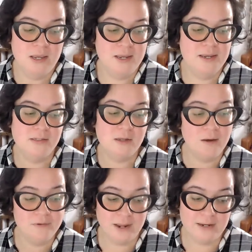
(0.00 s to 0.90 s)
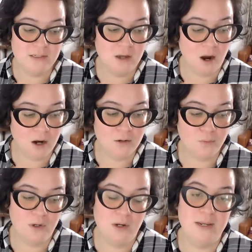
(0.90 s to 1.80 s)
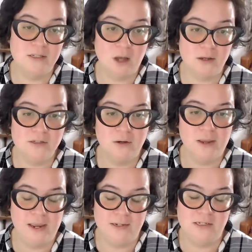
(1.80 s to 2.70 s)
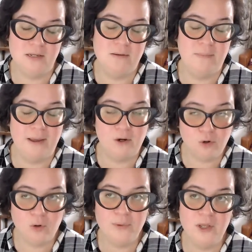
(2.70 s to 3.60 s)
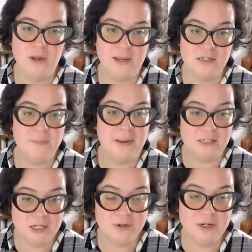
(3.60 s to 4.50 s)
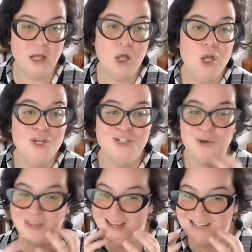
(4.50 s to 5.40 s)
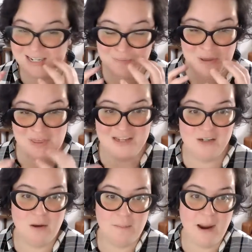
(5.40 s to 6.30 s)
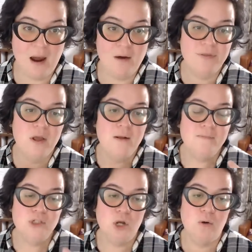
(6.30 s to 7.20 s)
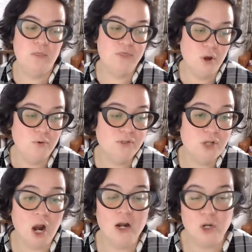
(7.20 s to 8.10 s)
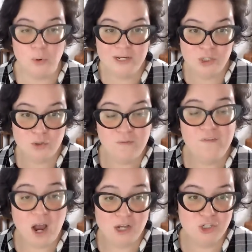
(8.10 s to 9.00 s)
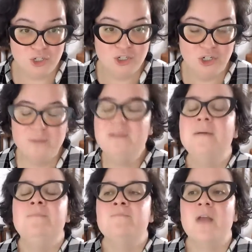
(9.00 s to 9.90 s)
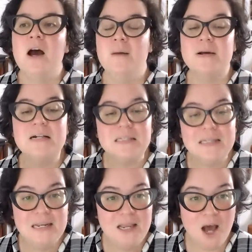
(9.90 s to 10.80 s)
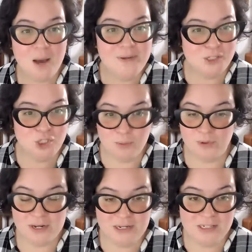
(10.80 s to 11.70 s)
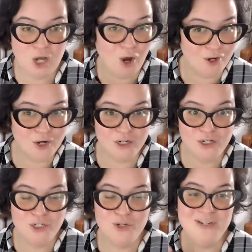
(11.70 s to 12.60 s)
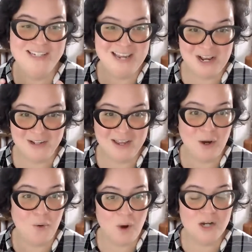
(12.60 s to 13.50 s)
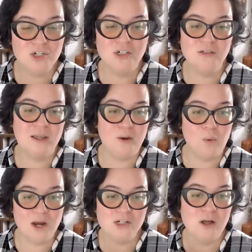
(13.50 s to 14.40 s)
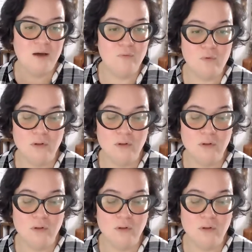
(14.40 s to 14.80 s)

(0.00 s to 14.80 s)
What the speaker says: is a nice hardwood. It's also antimicrobial, antibacterial. So kids like to put things in their mouth. So those aren't going to foster germs. Cleaning up is super easy. All you're going to do is take like a washcloth,